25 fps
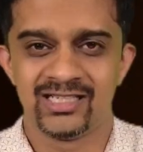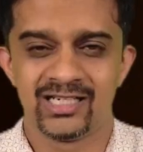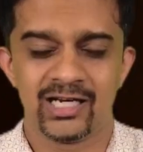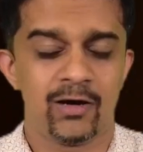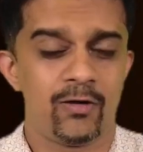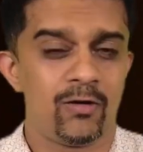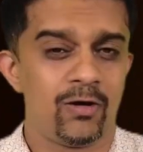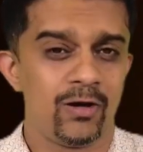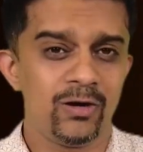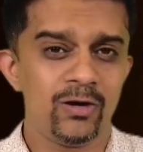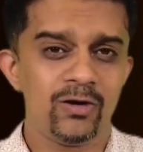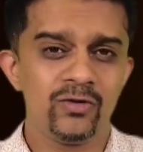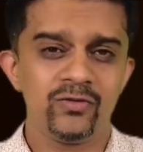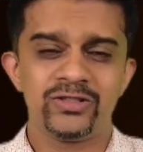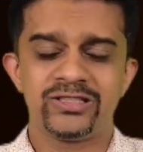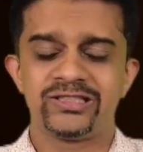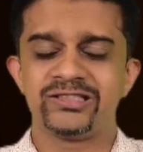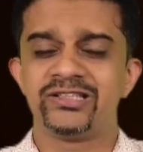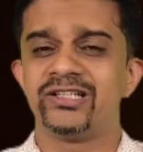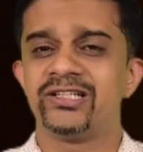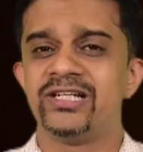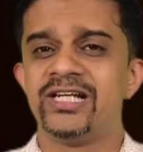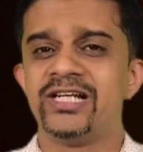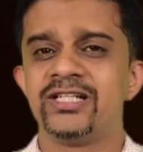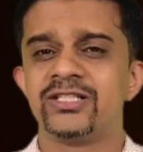Now, along with
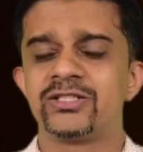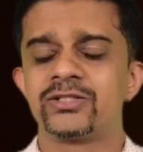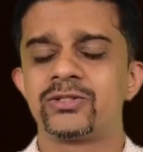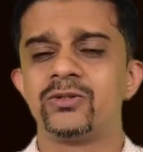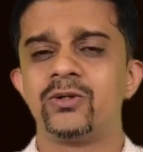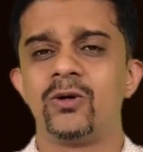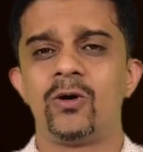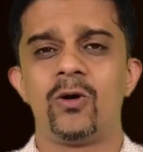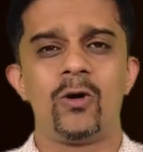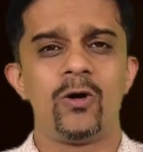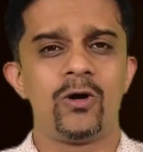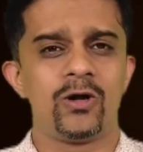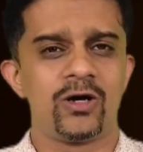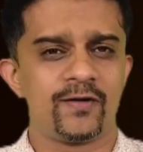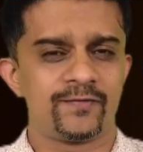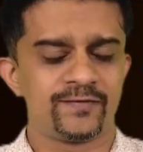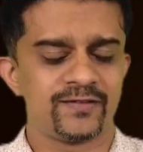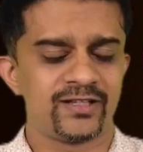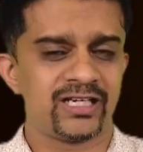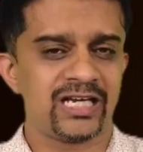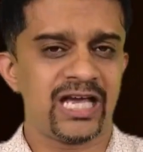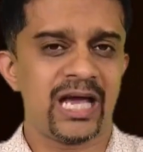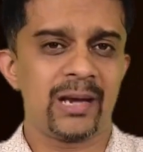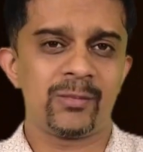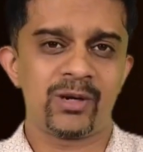the links to all of
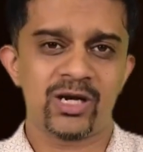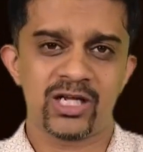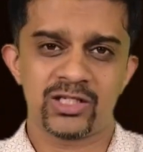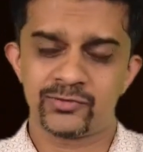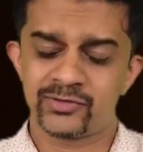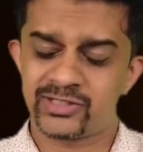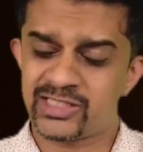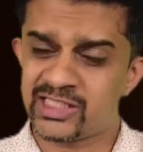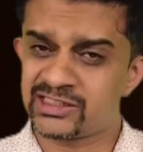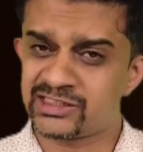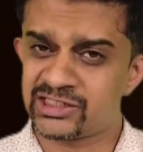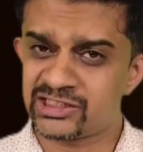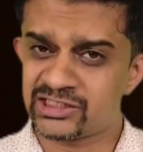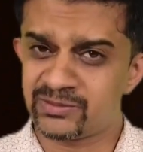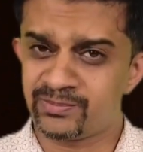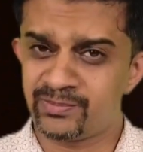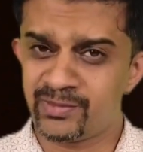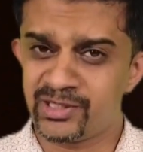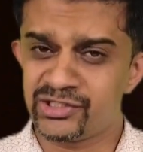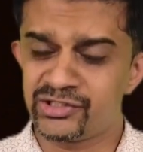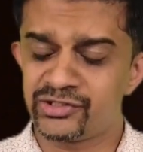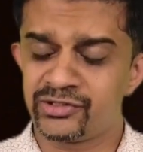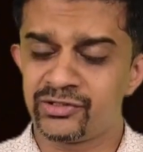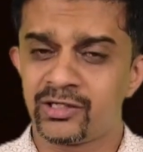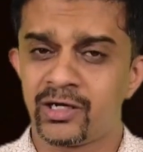the cameras which I just
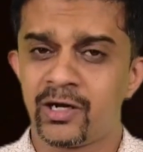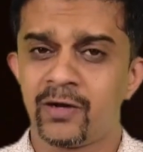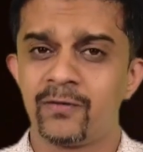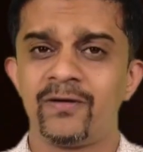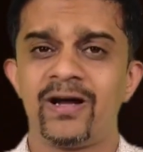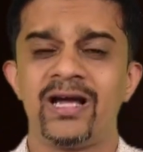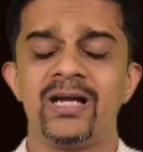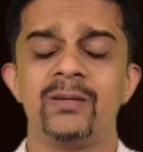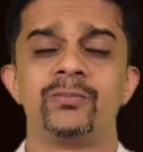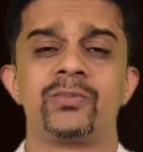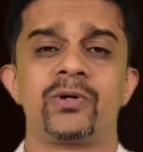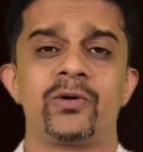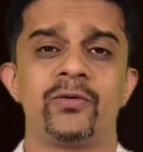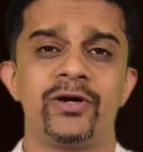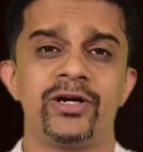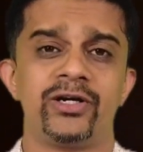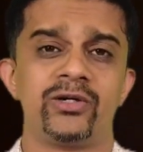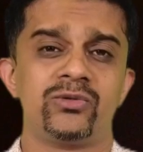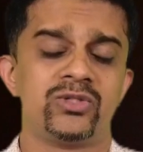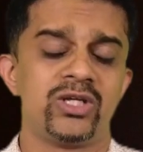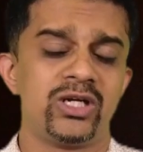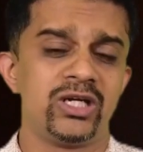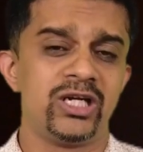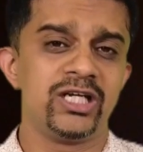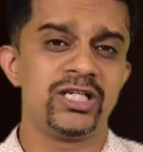mentioned now, I'll provide
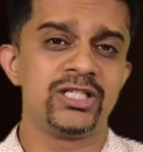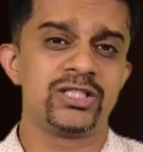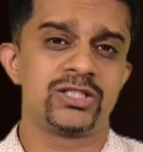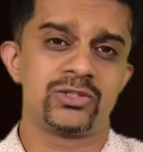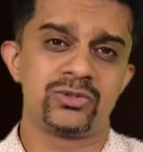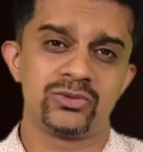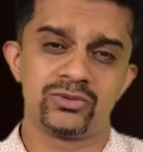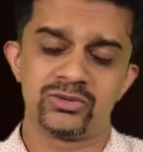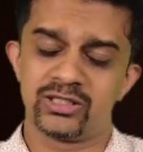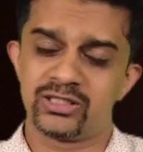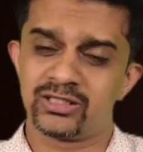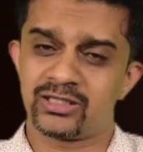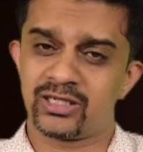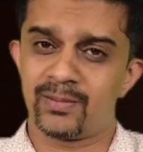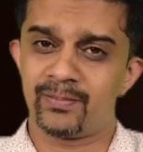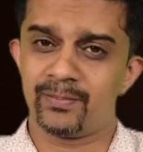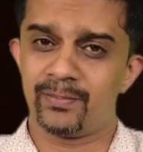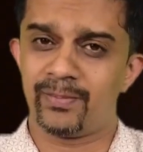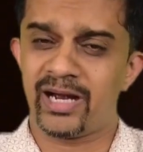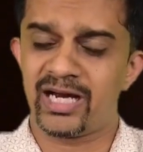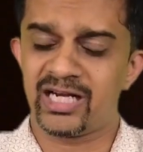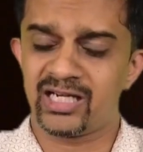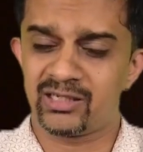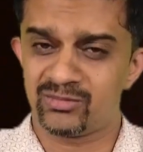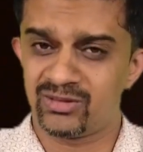you the links to the
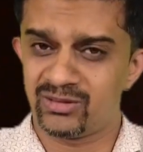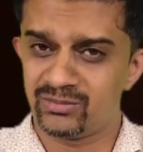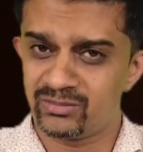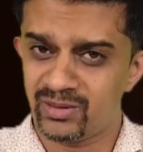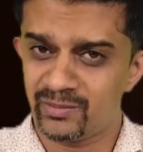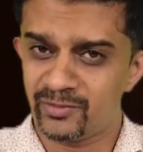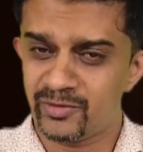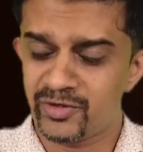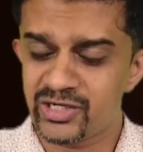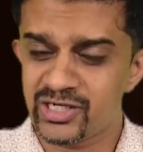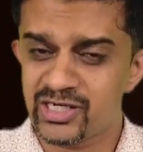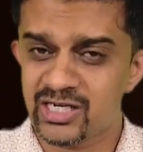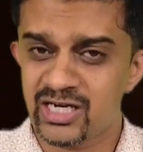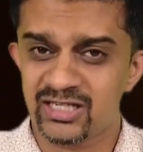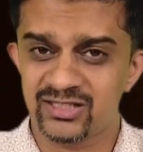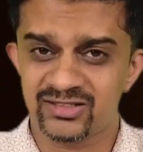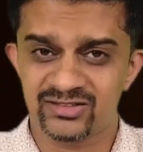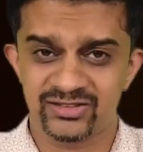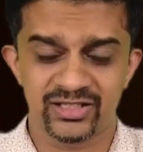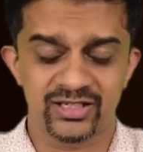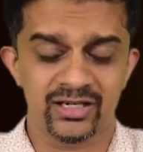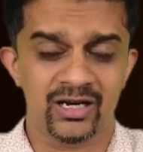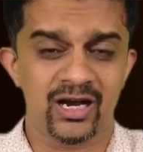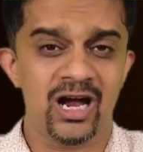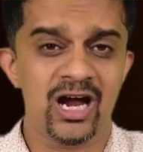compatible memory cards,
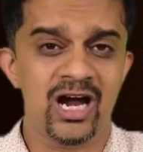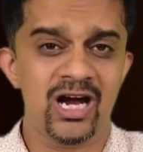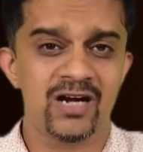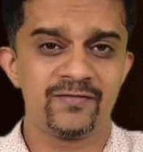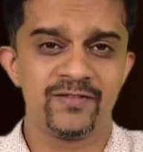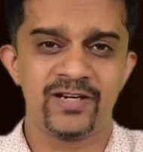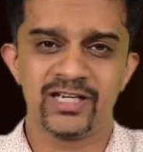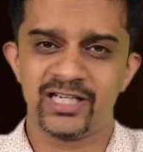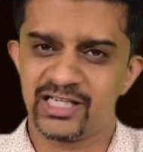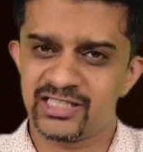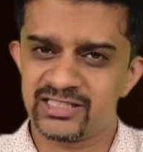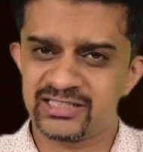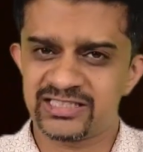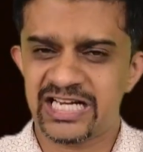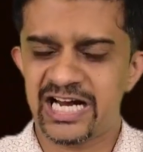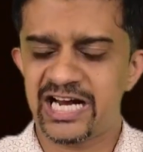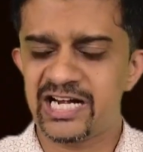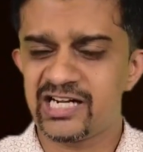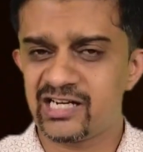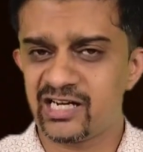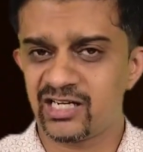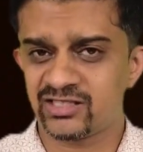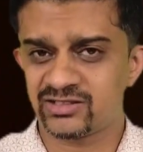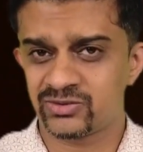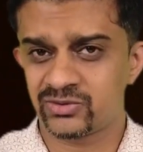their hardware kits
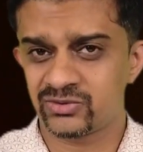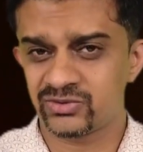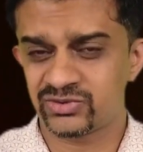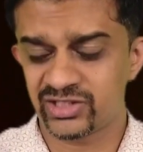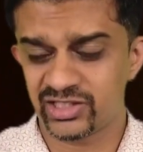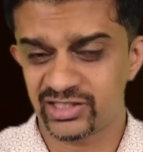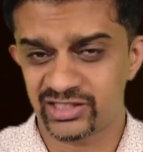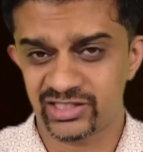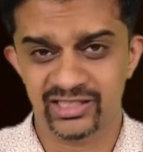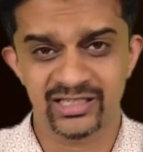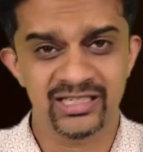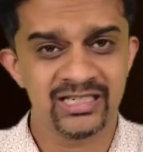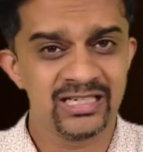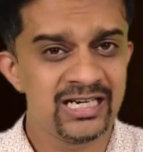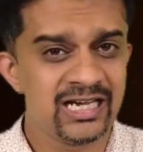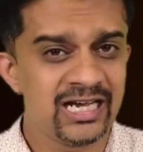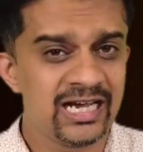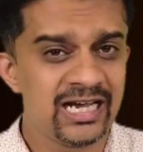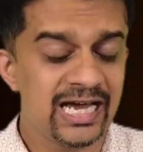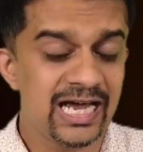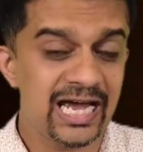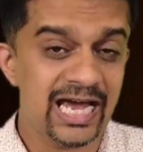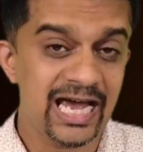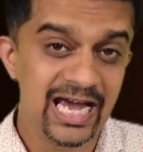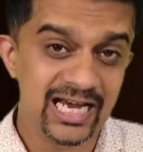and associated
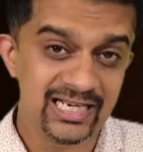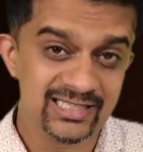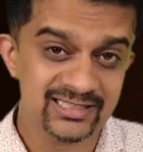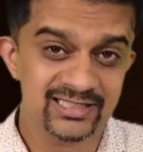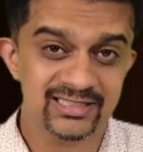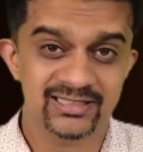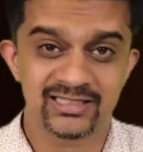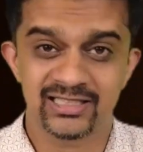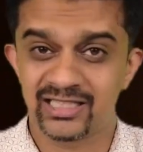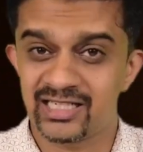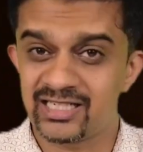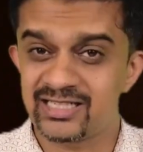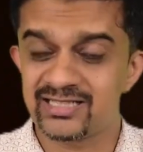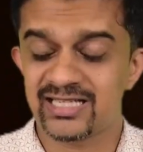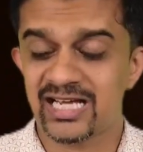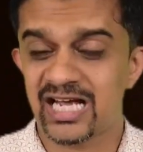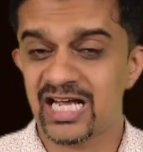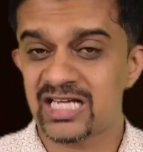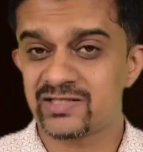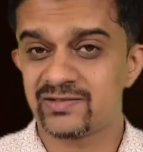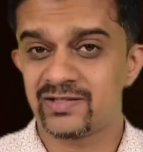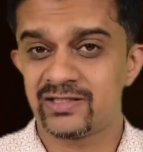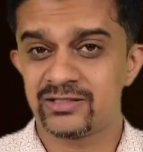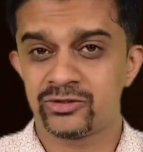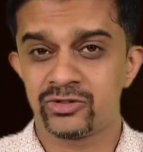accessories
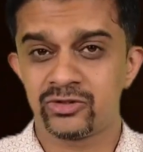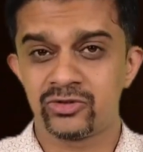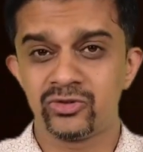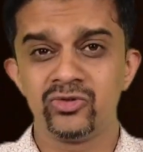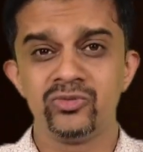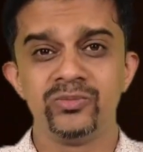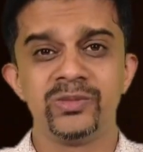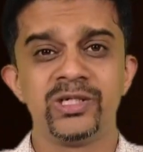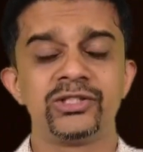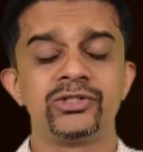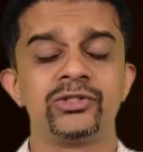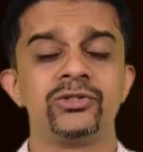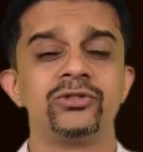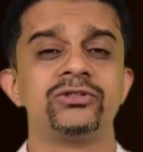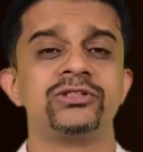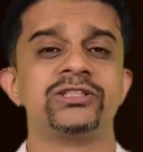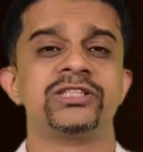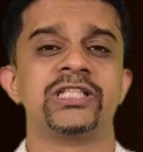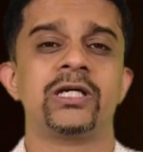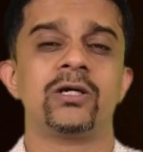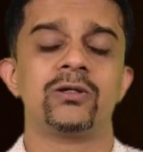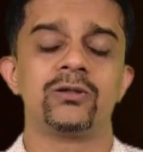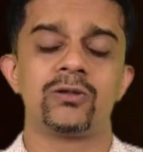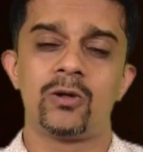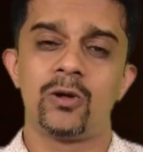as well. So do make sure to
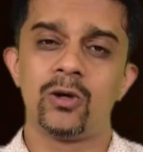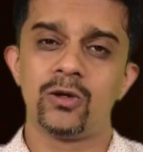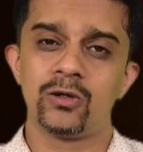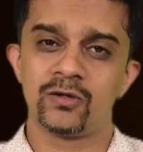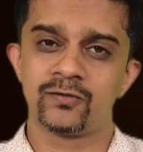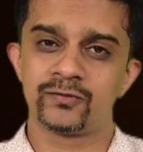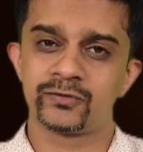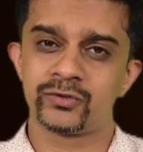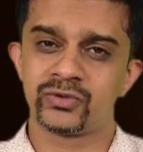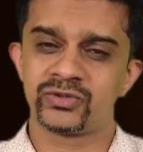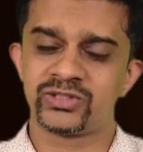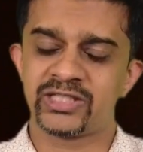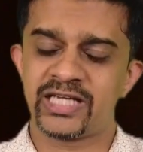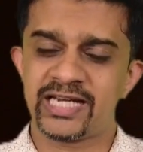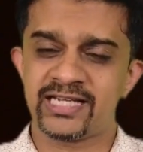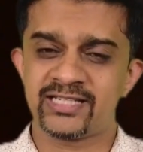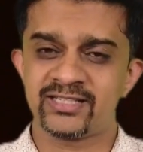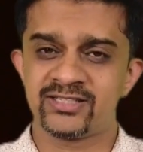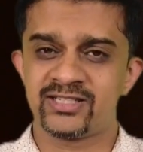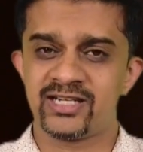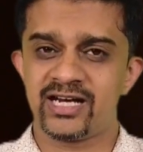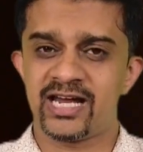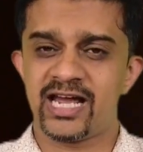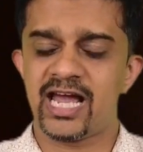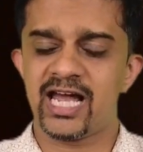check out all of those
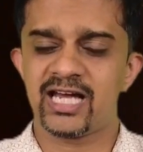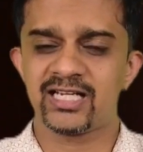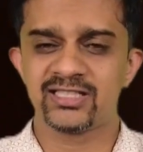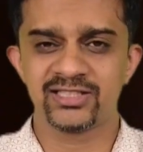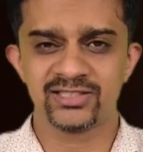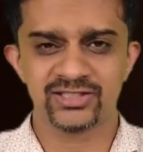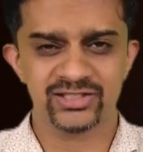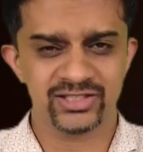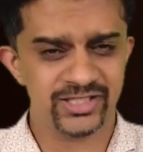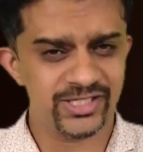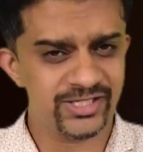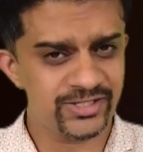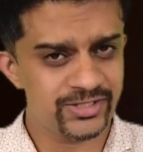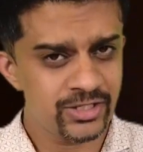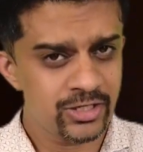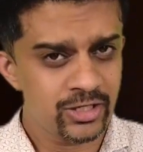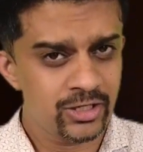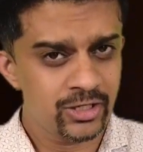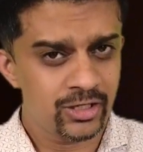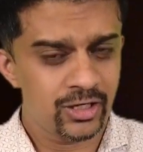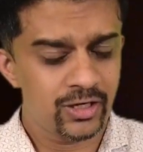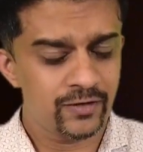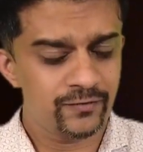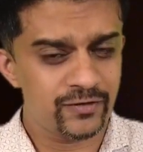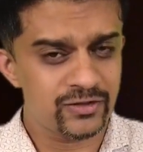extra accessories
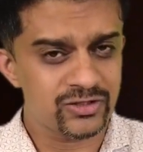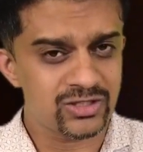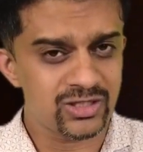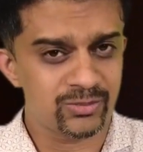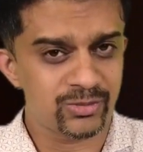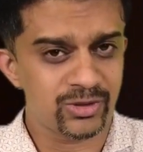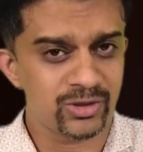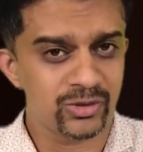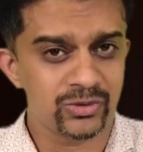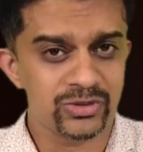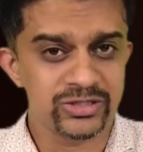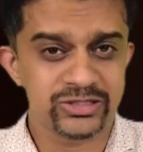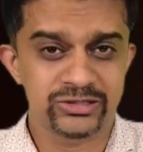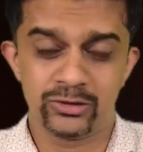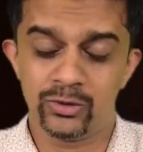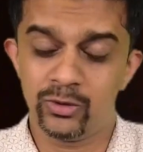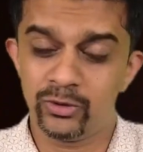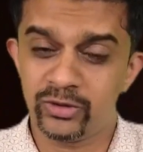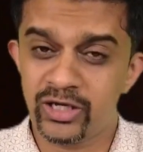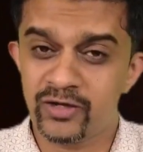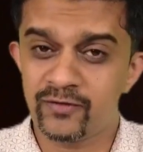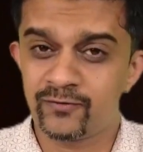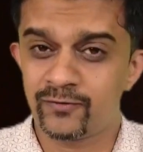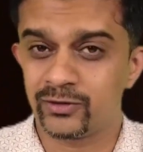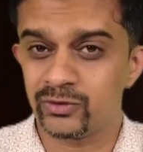if you're someone who is
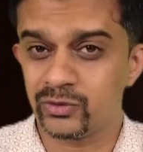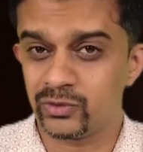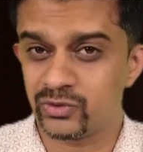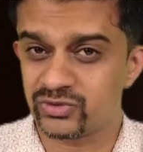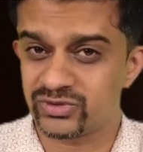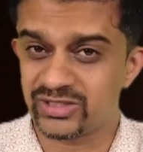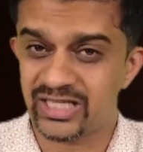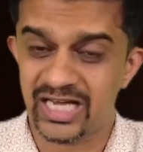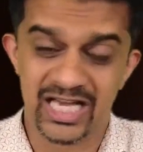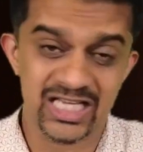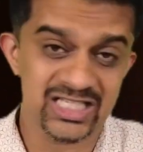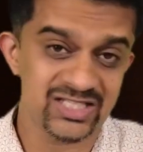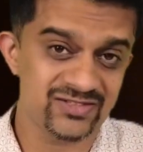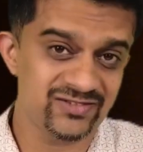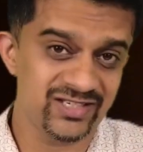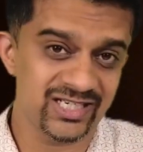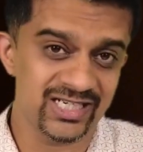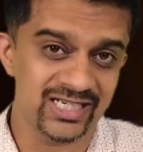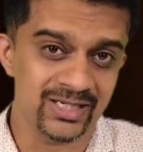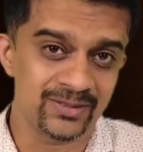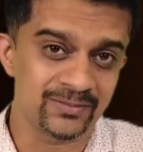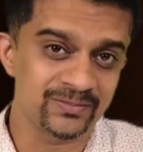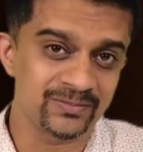looking for those as well.